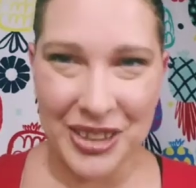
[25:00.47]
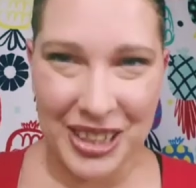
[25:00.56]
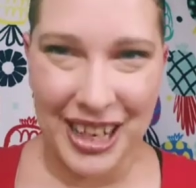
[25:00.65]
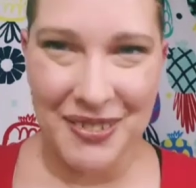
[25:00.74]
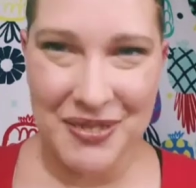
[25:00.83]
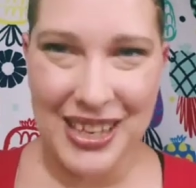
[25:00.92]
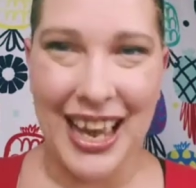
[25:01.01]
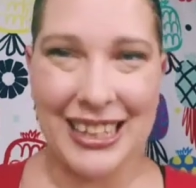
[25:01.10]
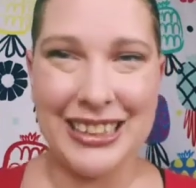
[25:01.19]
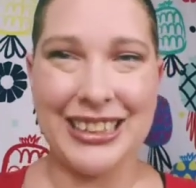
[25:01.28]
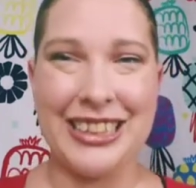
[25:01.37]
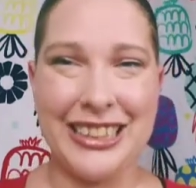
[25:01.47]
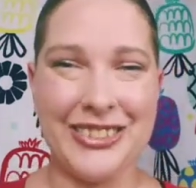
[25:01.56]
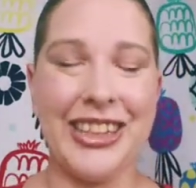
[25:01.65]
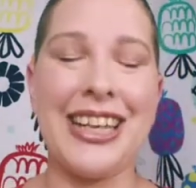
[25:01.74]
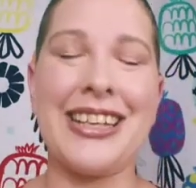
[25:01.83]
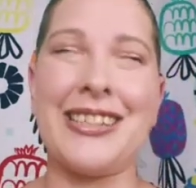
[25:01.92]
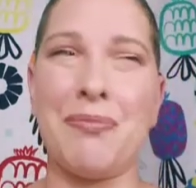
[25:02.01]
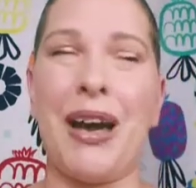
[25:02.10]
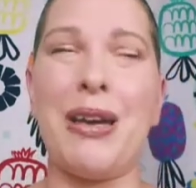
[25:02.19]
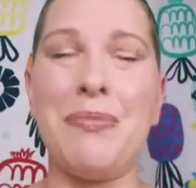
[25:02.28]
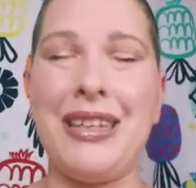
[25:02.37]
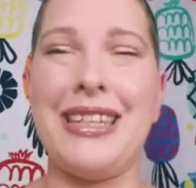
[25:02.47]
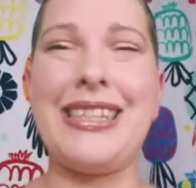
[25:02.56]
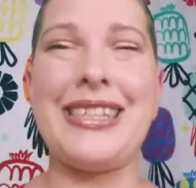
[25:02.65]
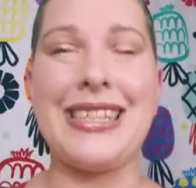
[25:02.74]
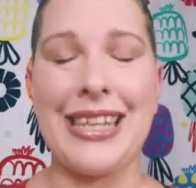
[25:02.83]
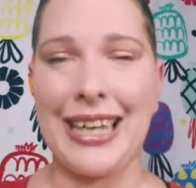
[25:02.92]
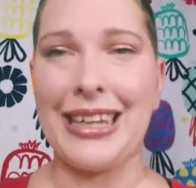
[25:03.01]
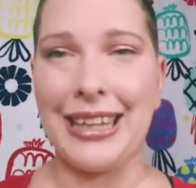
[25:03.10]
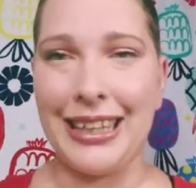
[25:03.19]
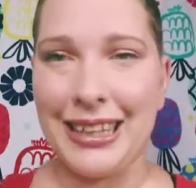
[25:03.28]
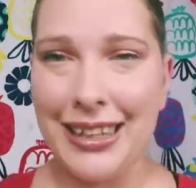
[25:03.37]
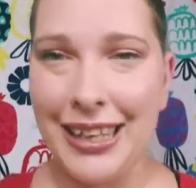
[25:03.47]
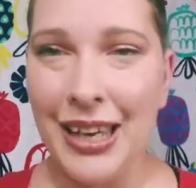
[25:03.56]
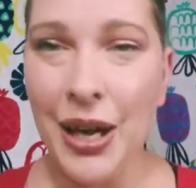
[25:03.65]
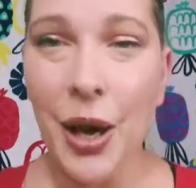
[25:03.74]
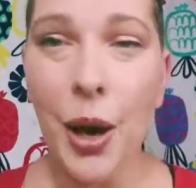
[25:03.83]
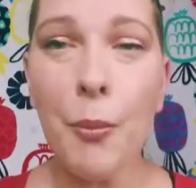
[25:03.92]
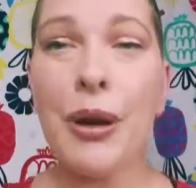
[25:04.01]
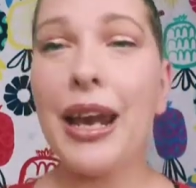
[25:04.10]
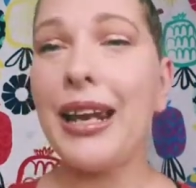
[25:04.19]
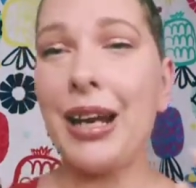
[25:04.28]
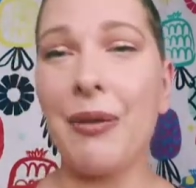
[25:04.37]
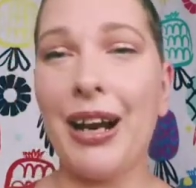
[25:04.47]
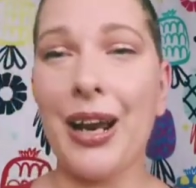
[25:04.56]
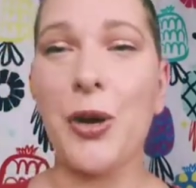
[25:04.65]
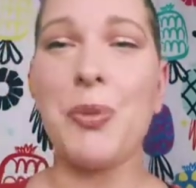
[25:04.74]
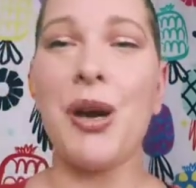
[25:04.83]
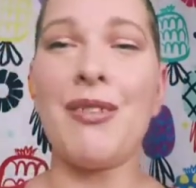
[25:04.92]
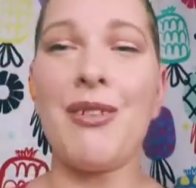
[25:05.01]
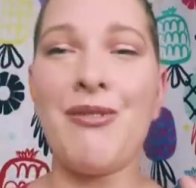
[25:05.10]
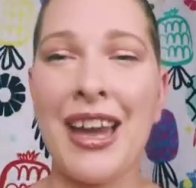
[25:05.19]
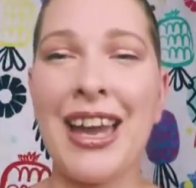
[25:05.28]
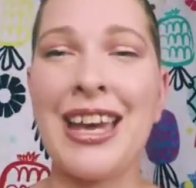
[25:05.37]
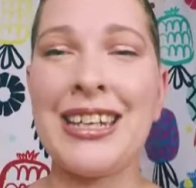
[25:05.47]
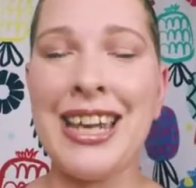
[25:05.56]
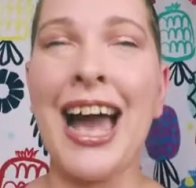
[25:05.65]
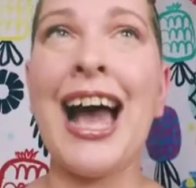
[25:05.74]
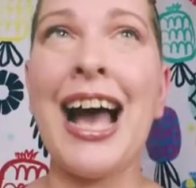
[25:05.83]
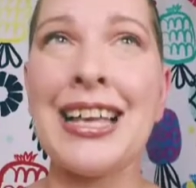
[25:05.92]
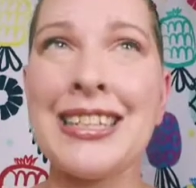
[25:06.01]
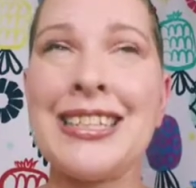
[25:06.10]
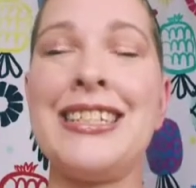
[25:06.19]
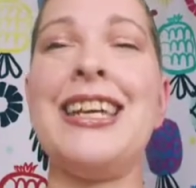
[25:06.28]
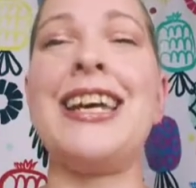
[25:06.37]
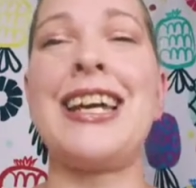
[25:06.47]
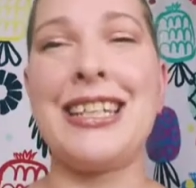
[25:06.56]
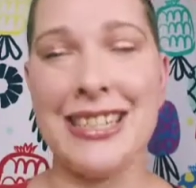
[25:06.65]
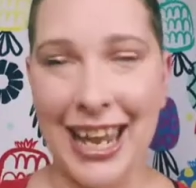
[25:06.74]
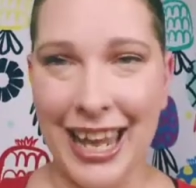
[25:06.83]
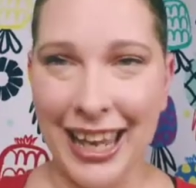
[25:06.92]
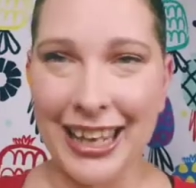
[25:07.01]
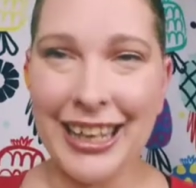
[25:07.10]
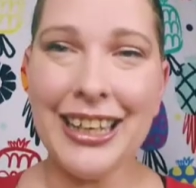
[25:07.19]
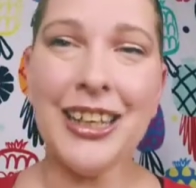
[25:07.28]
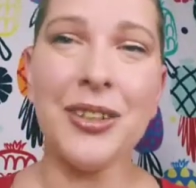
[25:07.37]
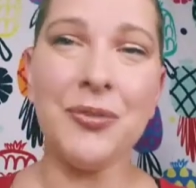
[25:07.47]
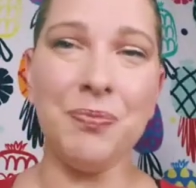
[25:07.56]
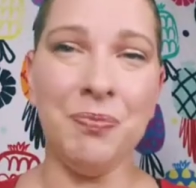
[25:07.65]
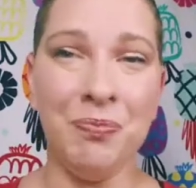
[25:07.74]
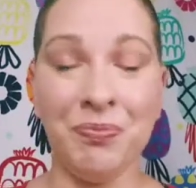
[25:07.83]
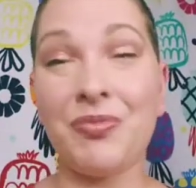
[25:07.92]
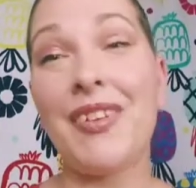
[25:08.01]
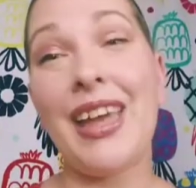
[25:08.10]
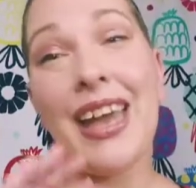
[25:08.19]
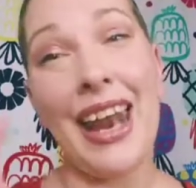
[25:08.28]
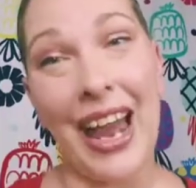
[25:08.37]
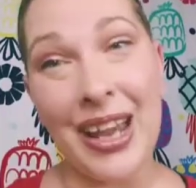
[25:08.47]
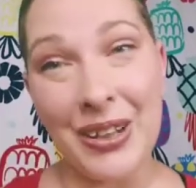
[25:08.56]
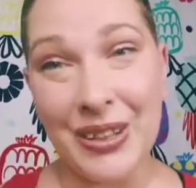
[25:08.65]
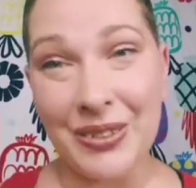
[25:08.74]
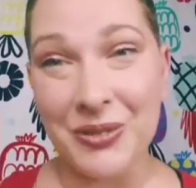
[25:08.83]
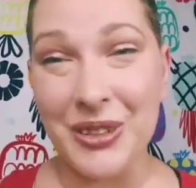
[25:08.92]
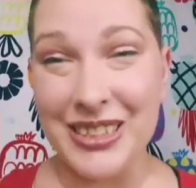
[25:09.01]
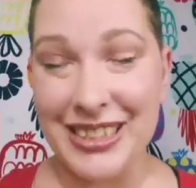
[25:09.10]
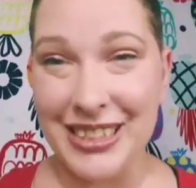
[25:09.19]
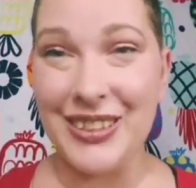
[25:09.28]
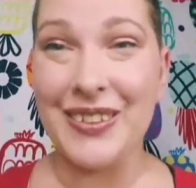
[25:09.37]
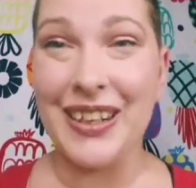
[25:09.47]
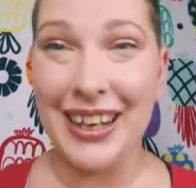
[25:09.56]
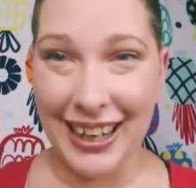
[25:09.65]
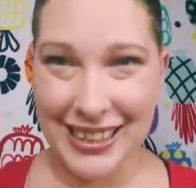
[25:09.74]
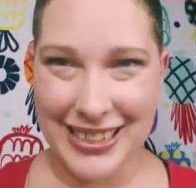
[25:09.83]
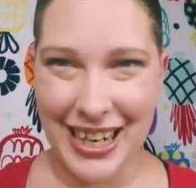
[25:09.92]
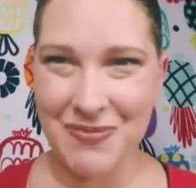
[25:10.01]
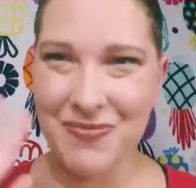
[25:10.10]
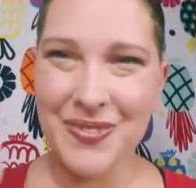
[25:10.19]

enough to actually do it, because it might be slightly lengthy. But at any rate, I hope you have a fantastic day. And I will see you next time.